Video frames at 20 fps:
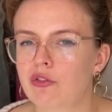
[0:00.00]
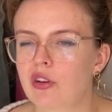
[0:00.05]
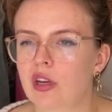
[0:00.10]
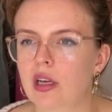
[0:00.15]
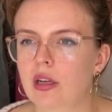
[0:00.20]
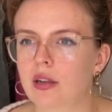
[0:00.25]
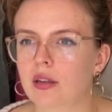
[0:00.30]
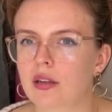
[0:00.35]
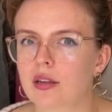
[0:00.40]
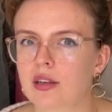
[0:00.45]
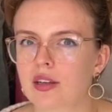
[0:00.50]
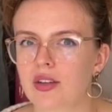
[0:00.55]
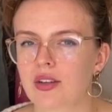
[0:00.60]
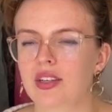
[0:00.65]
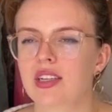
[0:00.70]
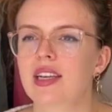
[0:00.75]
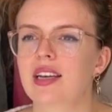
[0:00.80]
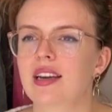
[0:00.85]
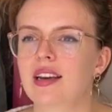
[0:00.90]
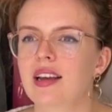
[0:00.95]
feel good
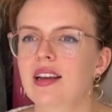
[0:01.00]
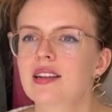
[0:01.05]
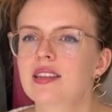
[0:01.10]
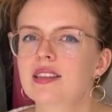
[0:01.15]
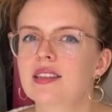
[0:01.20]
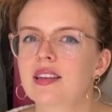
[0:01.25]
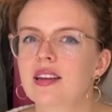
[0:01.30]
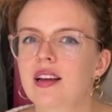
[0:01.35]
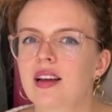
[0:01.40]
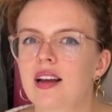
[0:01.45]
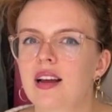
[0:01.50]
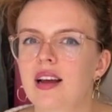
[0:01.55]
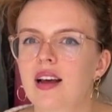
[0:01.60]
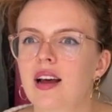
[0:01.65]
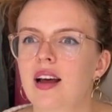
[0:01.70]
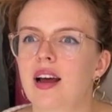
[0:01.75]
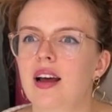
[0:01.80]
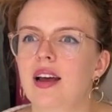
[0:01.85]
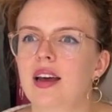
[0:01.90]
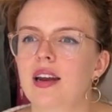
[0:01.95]
in it.
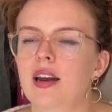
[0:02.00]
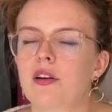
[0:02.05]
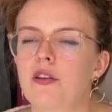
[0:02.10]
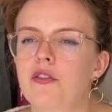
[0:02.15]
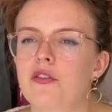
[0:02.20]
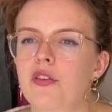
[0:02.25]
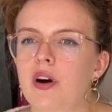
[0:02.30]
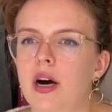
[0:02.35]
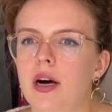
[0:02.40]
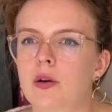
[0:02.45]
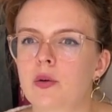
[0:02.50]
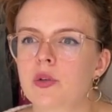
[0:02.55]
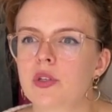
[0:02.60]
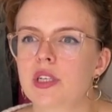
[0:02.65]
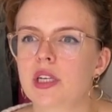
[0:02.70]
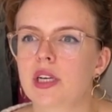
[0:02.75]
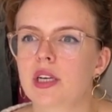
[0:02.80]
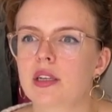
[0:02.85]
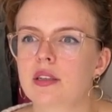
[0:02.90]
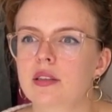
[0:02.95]
And I found
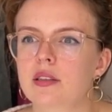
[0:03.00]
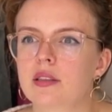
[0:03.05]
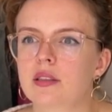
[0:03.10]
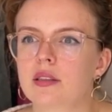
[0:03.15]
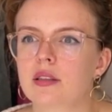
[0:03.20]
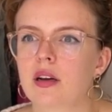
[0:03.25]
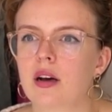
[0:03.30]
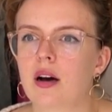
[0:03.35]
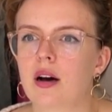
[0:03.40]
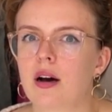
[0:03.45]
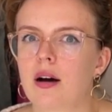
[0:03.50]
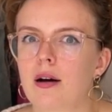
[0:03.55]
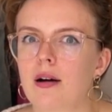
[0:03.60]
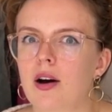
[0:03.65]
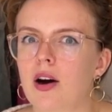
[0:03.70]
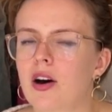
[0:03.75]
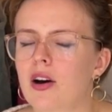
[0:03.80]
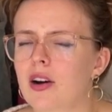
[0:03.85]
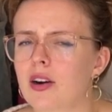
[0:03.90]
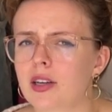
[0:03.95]
it
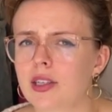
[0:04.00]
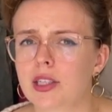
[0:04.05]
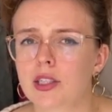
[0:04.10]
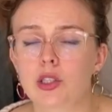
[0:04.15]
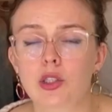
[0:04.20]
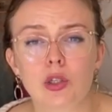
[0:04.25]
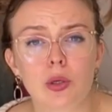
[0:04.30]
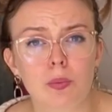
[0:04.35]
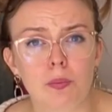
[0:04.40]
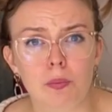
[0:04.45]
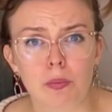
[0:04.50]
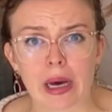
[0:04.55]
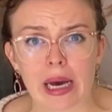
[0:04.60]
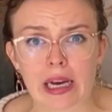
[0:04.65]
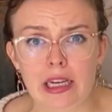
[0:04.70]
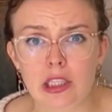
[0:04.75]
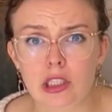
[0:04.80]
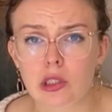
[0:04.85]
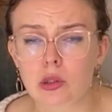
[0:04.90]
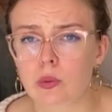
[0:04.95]
harder to
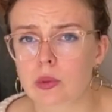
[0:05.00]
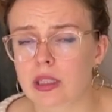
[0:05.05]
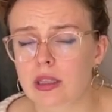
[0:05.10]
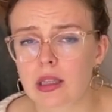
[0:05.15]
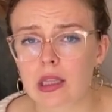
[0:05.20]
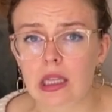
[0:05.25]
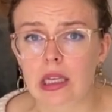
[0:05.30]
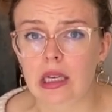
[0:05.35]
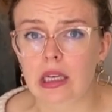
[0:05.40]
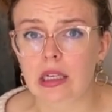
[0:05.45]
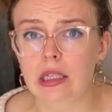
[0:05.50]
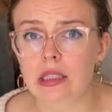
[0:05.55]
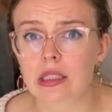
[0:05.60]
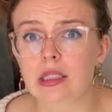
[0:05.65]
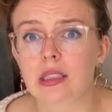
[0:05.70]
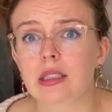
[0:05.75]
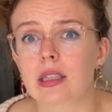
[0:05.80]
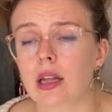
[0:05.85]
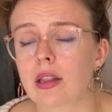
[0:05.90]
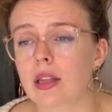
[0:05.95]
match with things
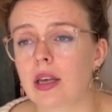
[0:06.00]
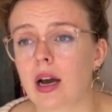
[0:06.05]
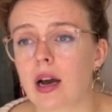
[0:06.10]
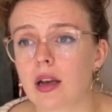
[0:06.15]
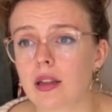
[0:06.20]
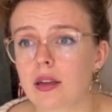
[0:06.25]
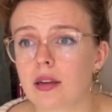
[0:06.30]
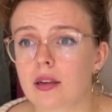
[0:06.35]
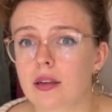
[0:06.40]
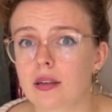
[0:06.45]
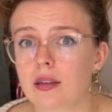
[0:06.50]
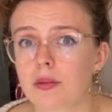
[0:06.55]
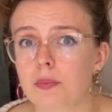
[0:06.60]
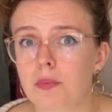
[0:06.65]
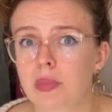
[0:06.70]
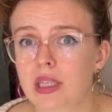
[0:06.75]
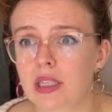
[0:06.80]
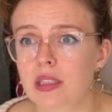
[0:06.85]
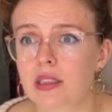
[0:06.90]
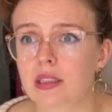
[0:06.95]
than the other
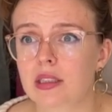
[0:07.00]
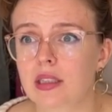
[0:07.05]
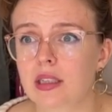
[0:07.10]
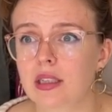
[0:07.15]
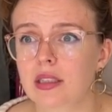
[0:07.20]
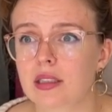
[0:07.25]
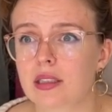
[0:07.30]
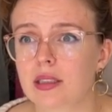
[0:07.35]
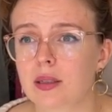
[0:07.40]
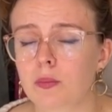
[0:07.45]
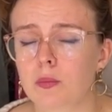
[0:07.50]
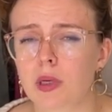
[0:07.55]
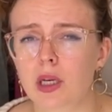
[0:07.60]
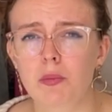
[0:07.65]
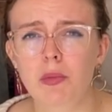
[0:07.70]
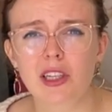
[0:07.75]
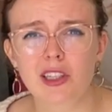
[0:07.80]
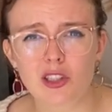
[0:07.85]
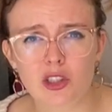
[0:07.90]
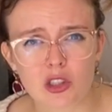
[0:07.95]
pieces. Maybe
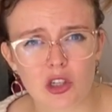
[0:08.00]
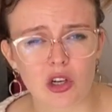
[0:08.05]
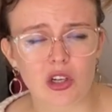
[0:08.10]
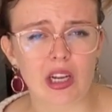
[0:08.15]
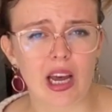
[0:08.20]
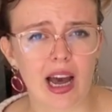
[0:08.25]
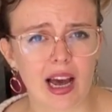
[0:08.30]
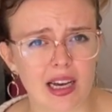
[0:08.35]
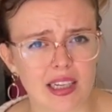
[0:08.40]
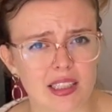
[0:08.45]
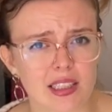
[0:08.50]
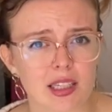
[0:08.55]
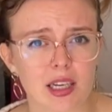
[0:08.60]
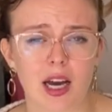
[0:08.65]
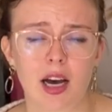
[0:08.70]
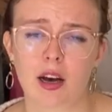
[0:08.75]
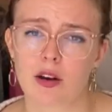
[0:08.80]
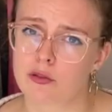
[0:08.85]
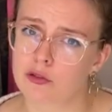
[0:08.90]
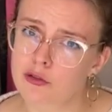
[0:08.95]
it's not as
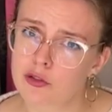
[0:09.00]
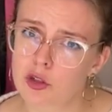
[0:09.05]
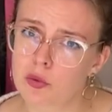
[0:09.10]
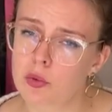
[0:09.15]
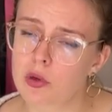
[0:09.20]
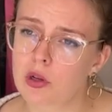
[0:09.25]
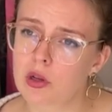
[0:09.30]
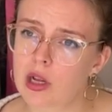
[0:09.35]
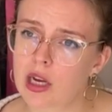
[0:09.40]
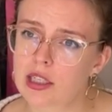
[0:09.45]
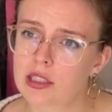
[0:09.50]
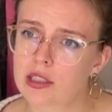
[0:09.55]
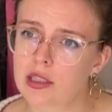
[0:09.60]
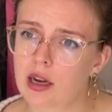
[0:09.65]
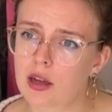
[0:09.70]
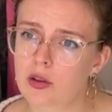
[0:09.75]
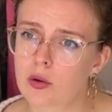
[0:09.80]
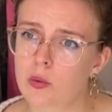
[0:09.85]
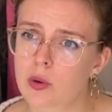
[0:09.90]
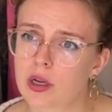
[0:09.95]
comfortable as the
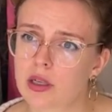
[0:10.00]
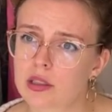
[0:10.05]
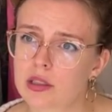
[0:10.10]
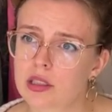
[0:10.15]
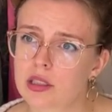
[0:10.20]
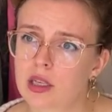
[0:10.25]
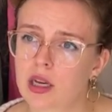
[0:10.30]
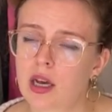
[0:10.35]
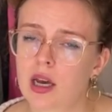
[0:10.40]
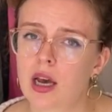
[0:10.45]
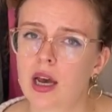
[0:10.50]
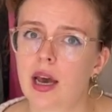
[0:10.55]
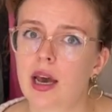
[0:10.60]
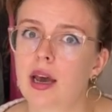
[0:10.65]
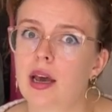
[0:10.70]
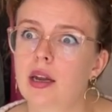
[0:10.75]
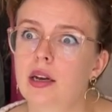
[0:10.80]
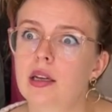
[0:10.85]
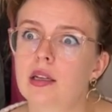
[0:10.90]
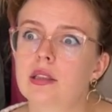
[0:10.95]
other ones,
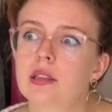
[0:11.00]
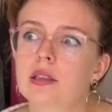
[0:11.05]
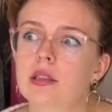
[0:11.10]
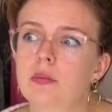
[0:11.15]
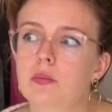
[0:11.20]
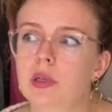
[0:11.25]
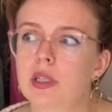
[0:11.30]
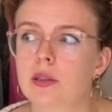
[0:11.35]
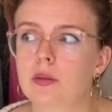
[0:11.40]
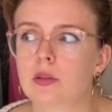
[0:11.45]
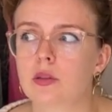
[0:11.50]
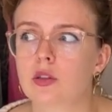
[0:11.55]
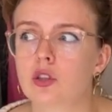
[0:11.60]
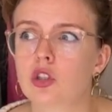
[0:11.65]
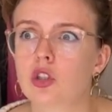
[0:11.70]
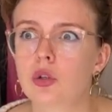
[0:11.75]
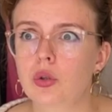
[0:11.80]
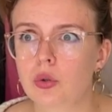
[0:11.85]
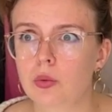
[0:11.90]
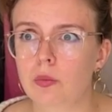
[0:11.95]
and it's a bit
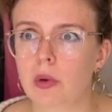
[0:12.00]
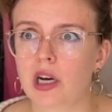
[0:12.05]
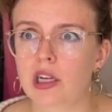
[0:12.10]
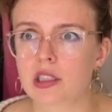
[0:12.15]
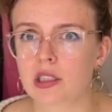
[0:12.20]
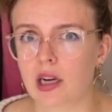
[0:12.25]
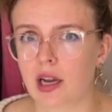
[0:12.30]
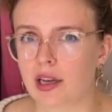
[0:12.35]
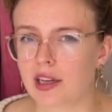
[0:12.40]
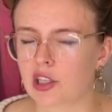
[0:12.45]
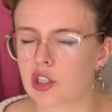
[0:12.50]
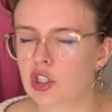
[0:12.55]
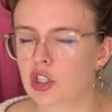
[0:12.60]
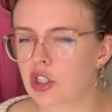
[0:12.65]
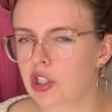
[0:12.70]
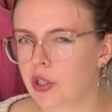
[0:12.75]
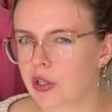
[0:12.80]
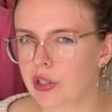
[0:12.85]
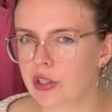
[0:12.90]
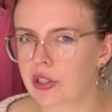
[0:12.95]
too much like a
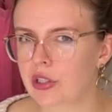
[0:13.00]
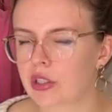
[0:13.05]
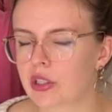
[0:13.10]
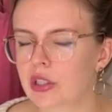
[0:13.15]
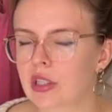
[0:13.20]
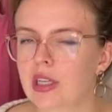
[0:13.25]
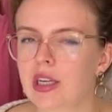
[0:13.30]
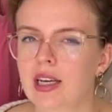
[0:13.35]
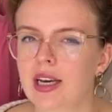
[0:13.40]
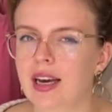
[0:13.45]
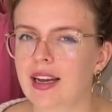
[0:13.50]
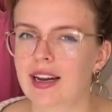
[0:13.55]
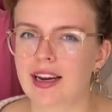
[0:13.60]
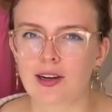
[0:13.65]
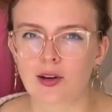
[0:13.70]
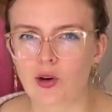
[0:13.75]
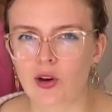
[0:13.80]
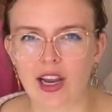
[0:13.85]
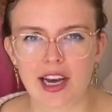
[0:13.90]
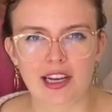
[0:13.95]
shirt, and I
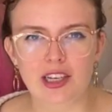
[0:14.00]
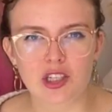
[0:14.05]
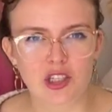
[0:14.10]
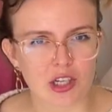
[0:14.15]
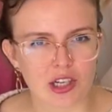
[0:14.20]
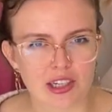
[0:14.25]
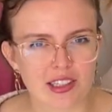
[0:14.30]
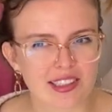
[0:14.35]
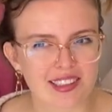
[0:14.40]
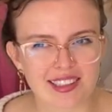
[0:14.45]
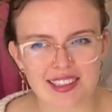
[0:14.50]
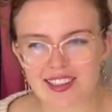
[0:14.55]
don't like shirts.